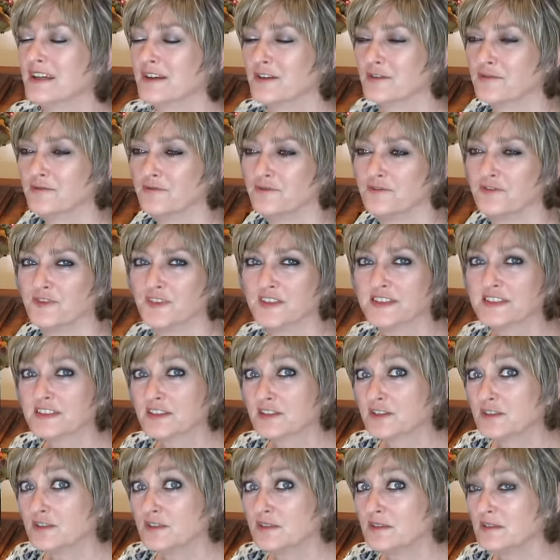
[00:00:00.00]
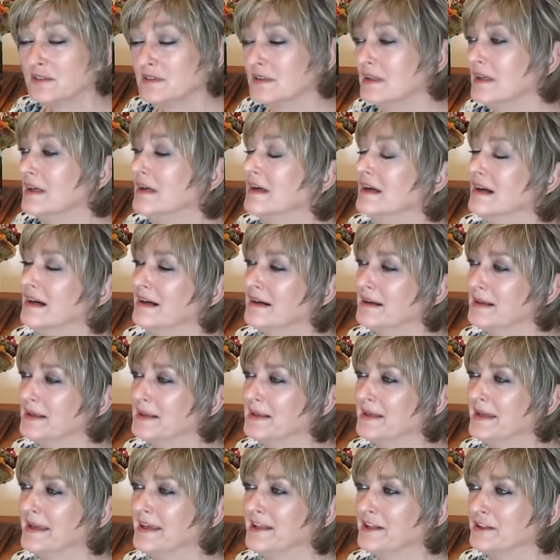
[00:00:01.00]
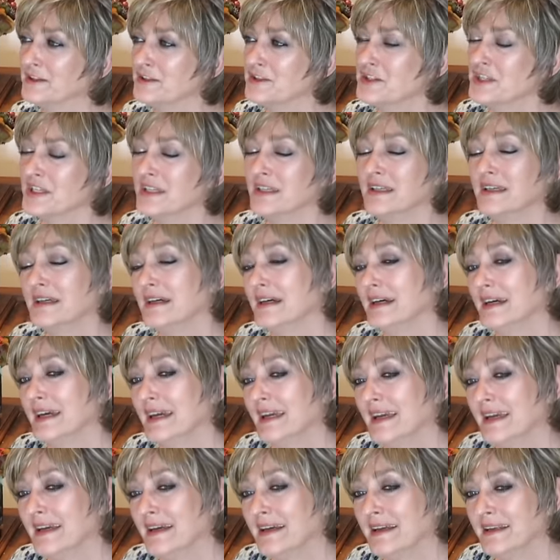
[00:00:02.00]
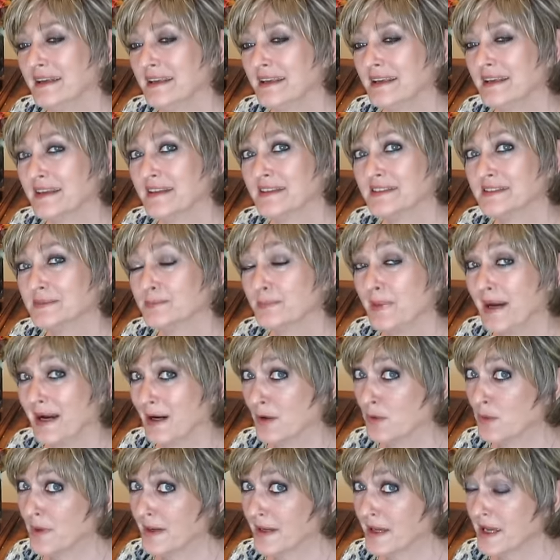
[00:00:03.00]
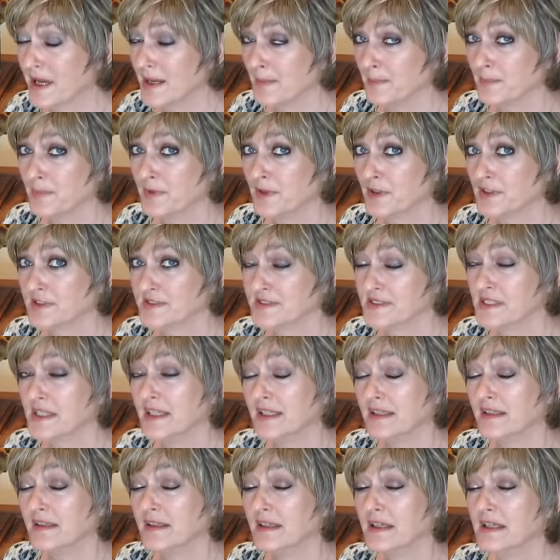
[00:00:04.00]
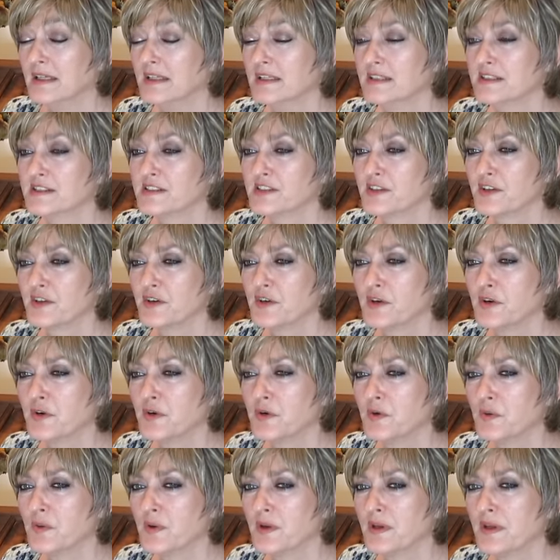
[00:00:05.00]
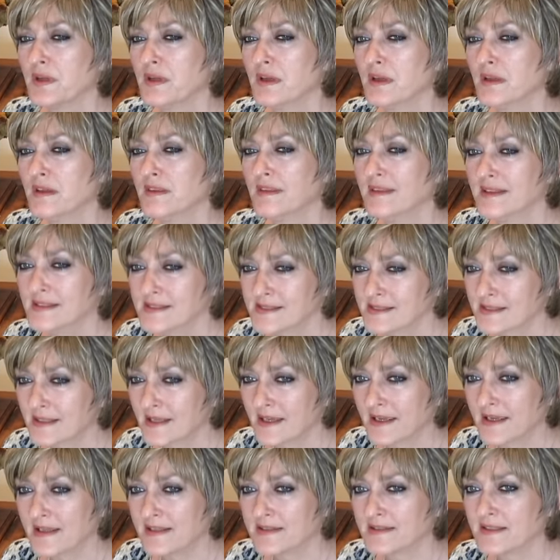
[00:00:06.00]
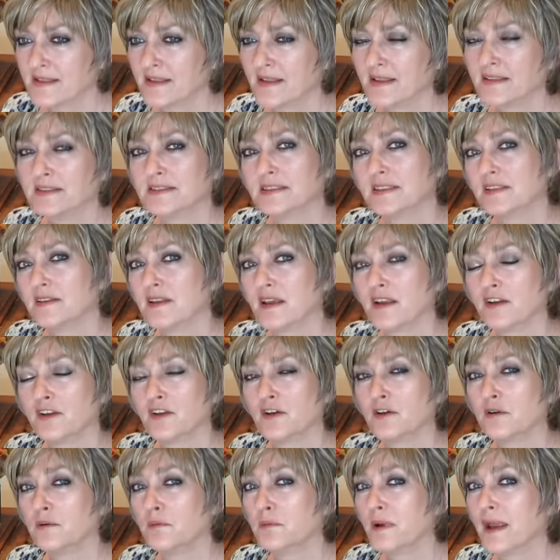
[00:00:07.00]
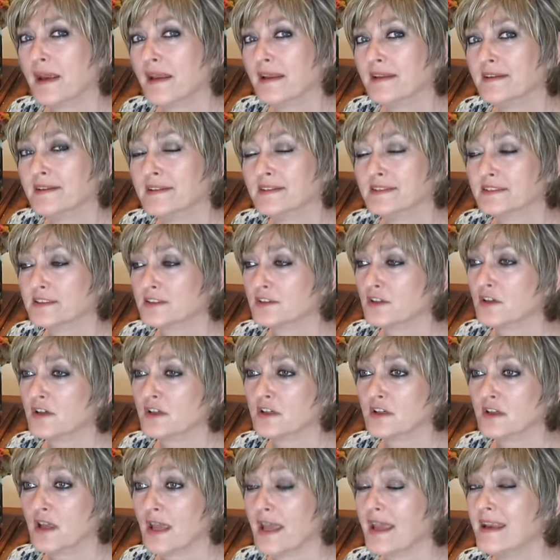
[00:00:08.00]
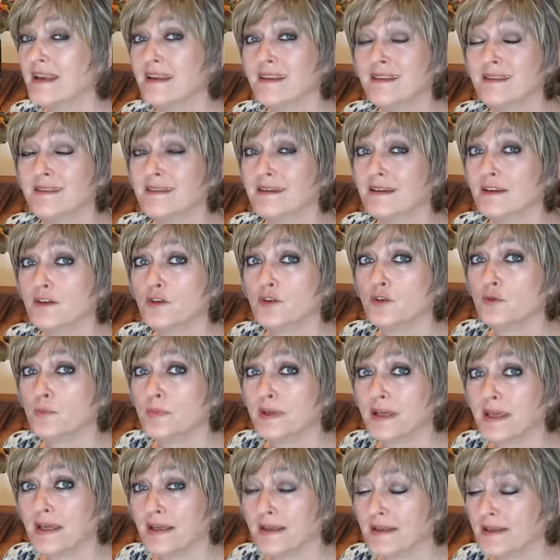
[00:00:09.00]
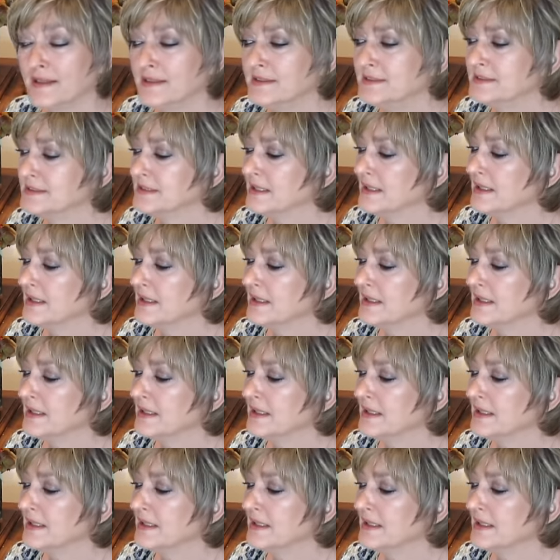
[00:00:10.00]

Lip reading: your physical energy, and it is powering up your sun. So in this case, I see that you're ready to start anything, new beginnings.